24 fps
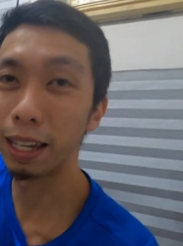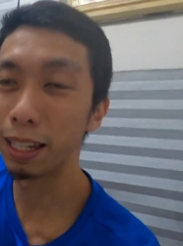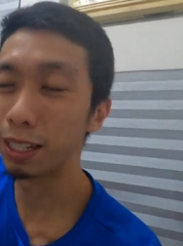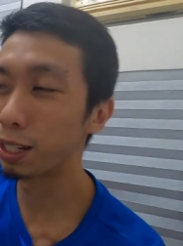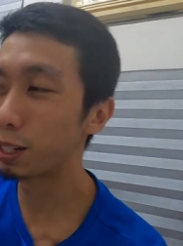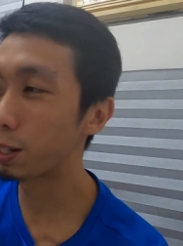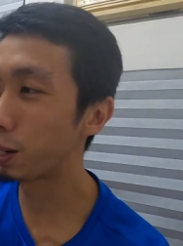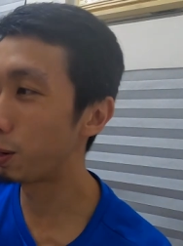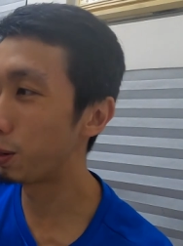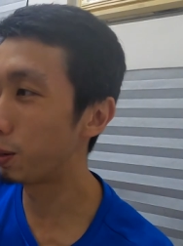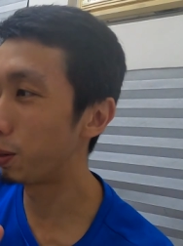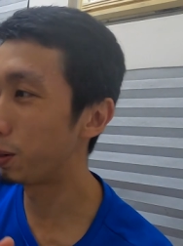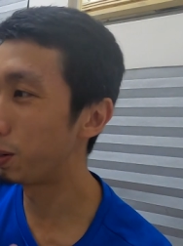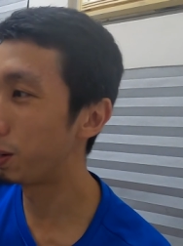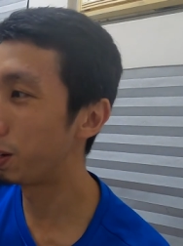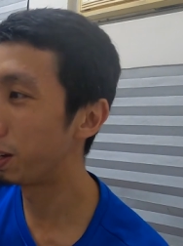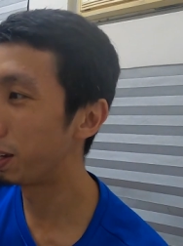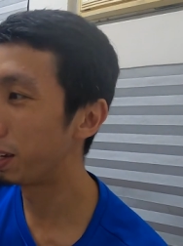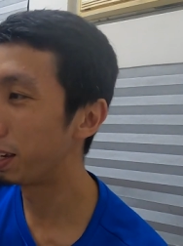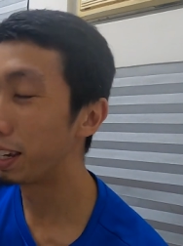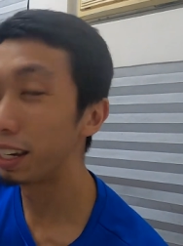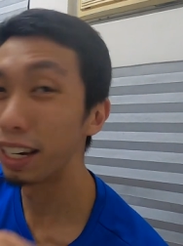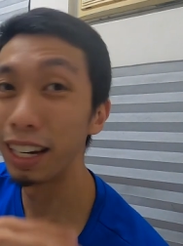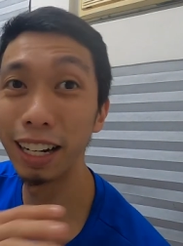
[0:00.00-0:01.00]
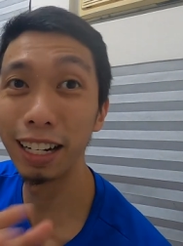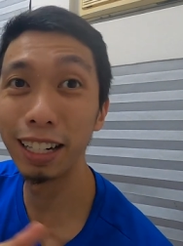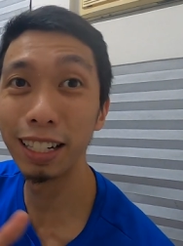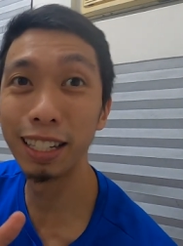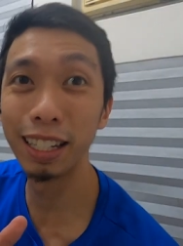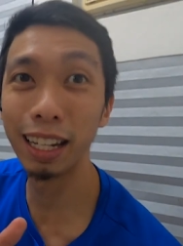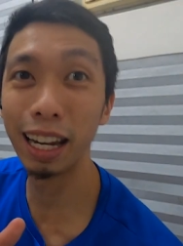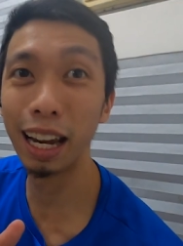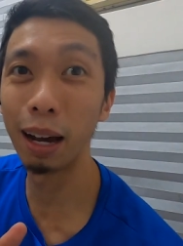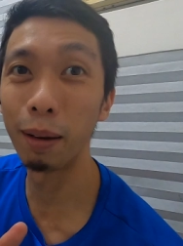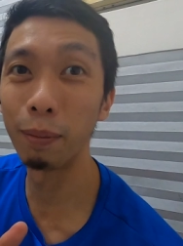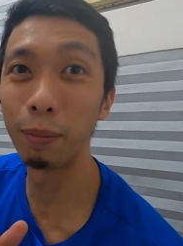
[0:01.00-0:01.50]
Okay, so
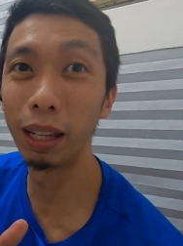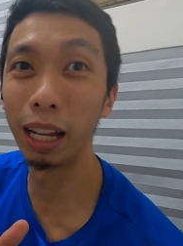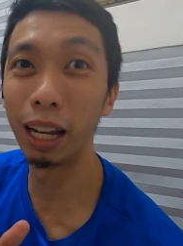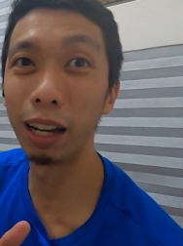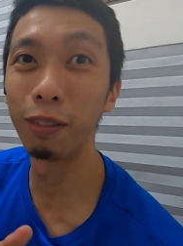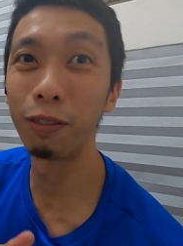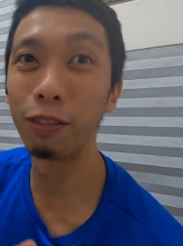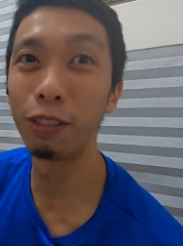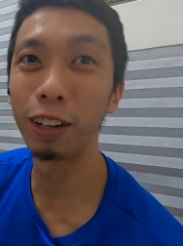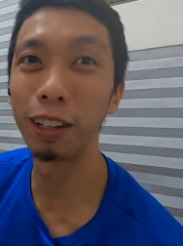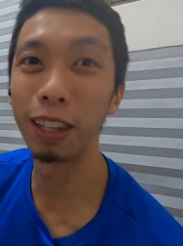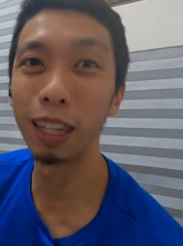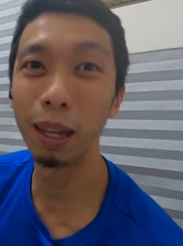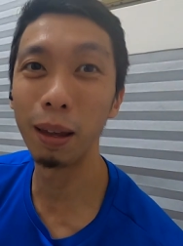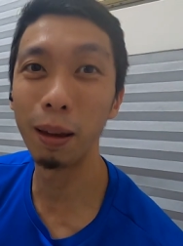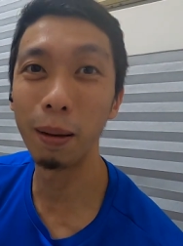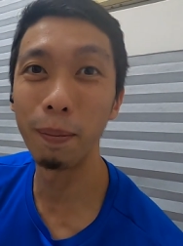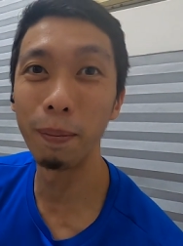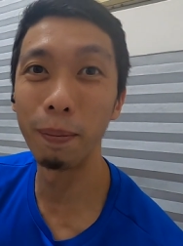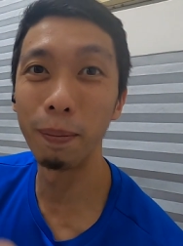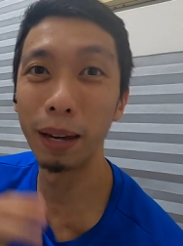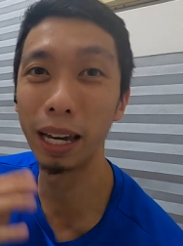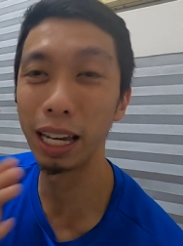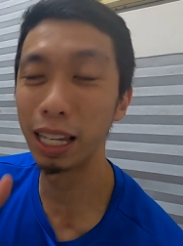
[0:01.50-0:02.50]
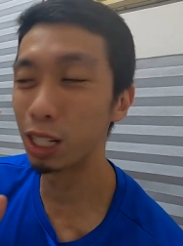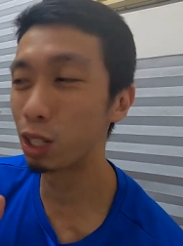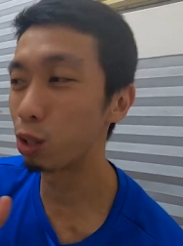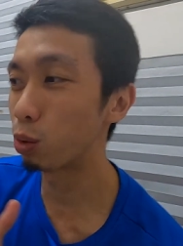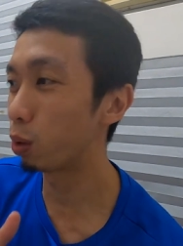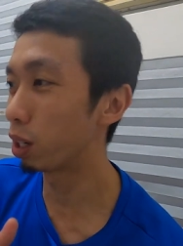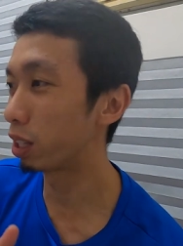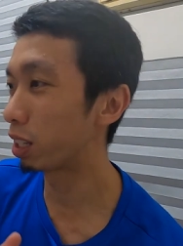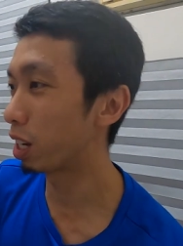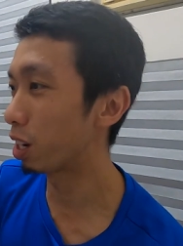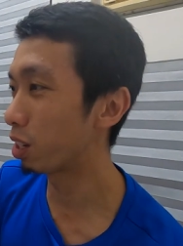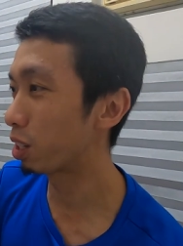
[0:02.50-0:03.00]
here's the update for the men's
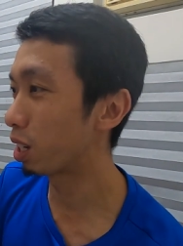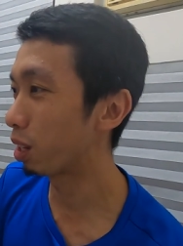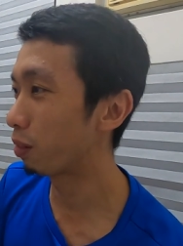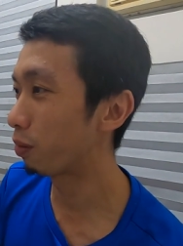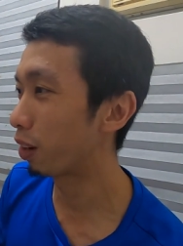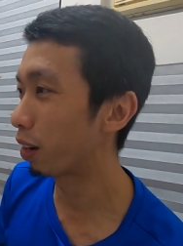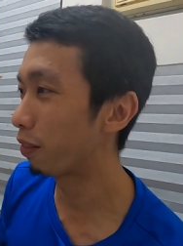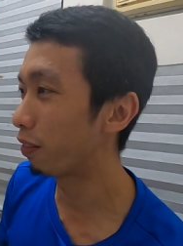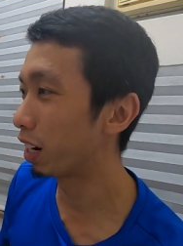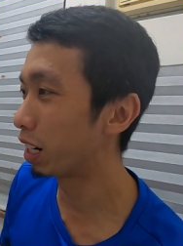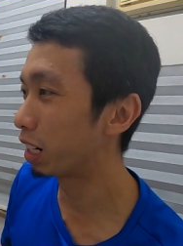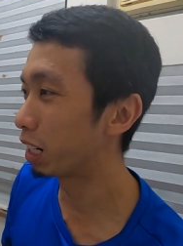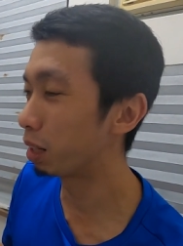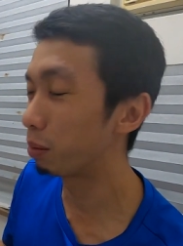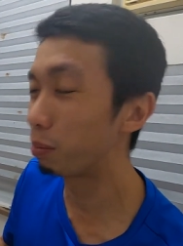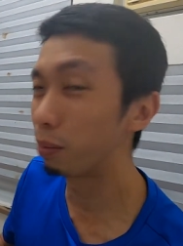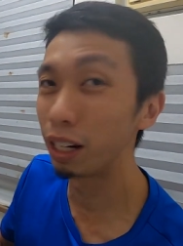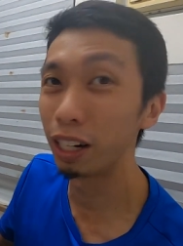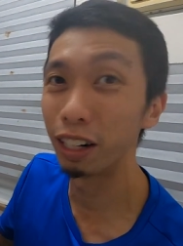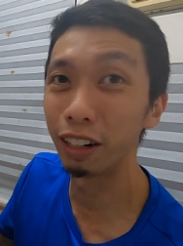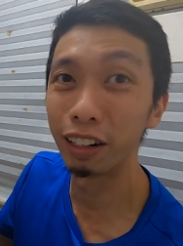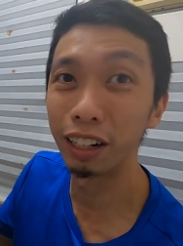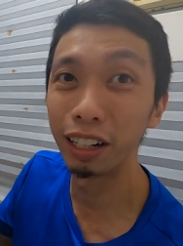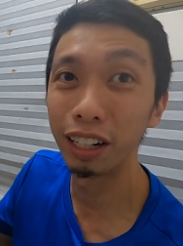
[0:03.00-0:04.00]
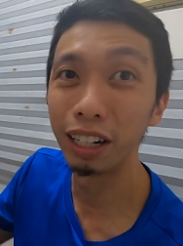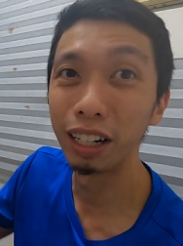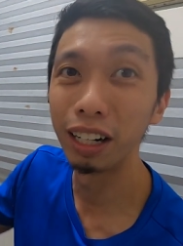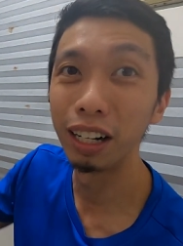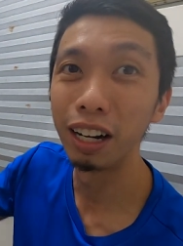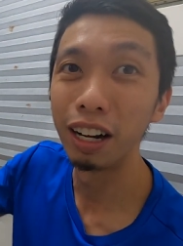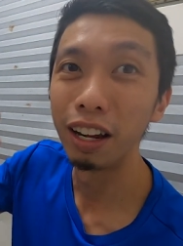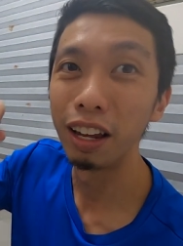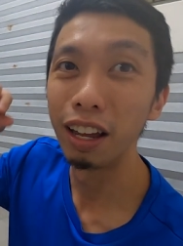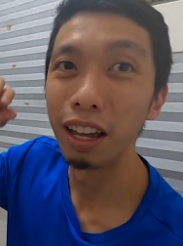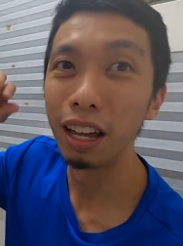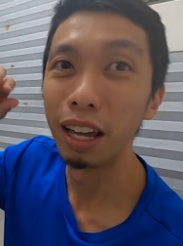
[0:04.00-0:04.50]
1500 meter
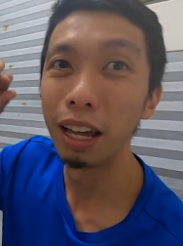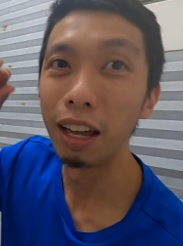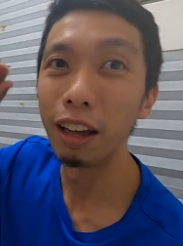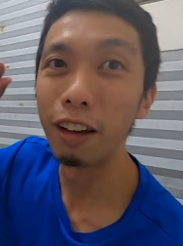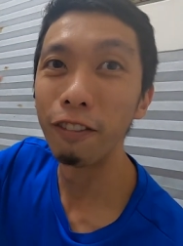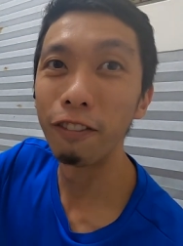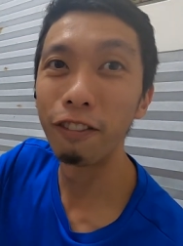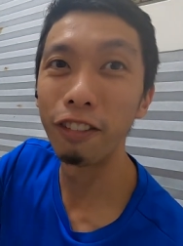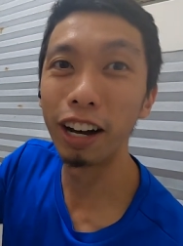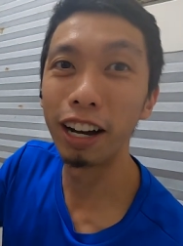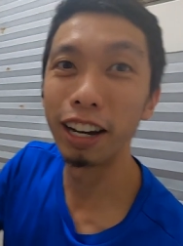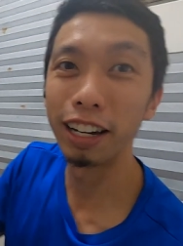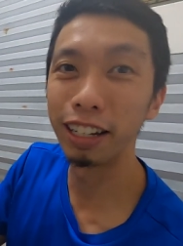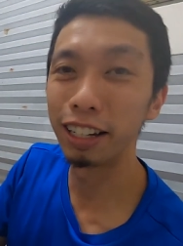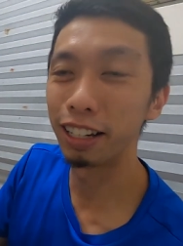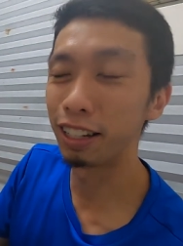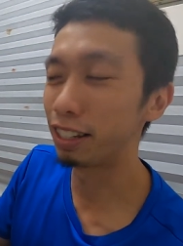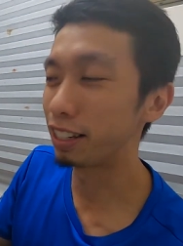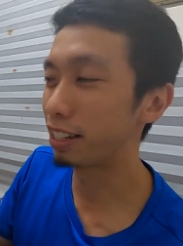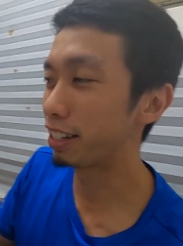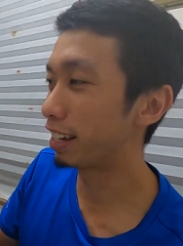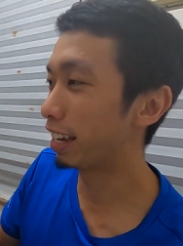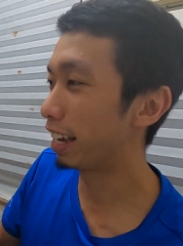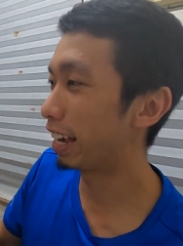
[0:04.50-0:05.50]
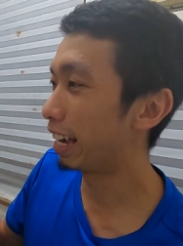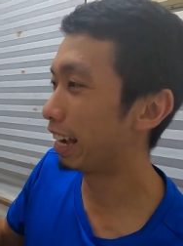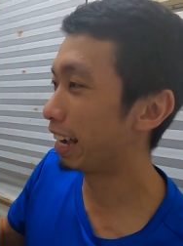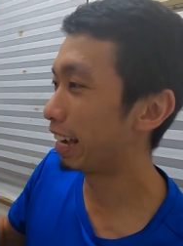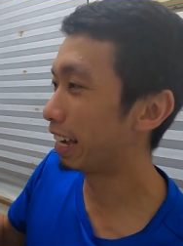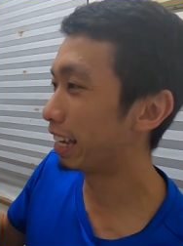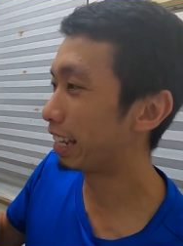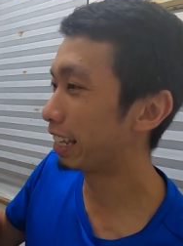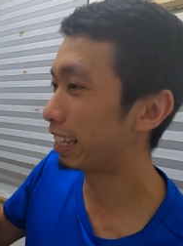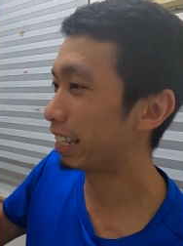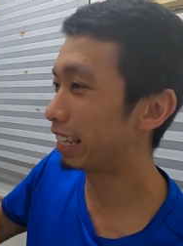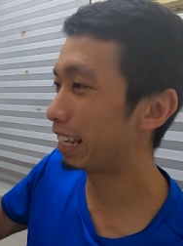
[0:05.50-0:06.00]
finals
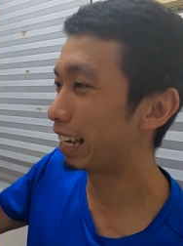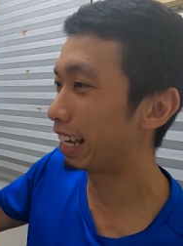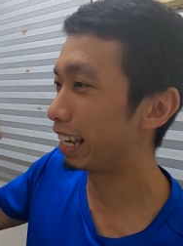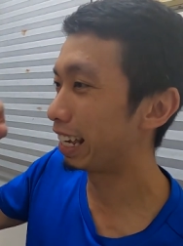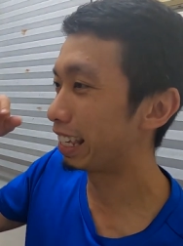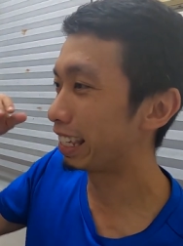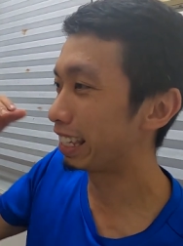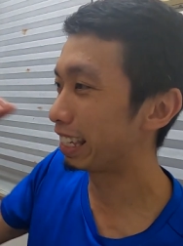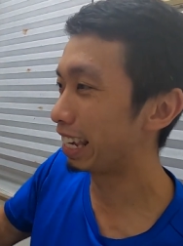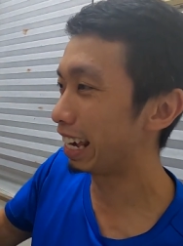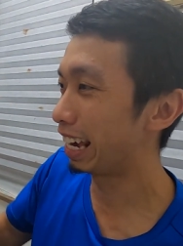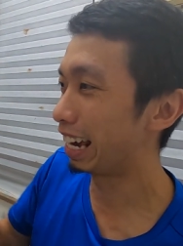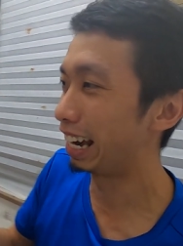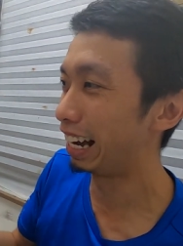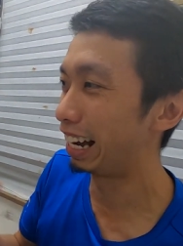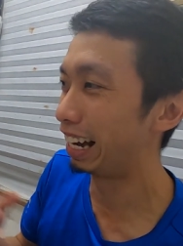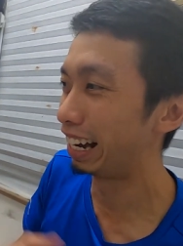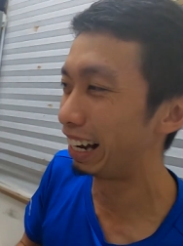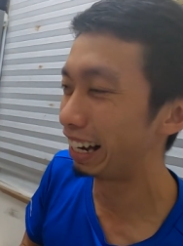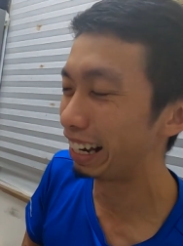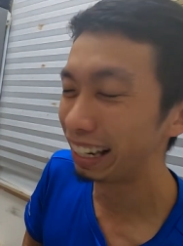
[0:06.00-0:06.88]
and yeah,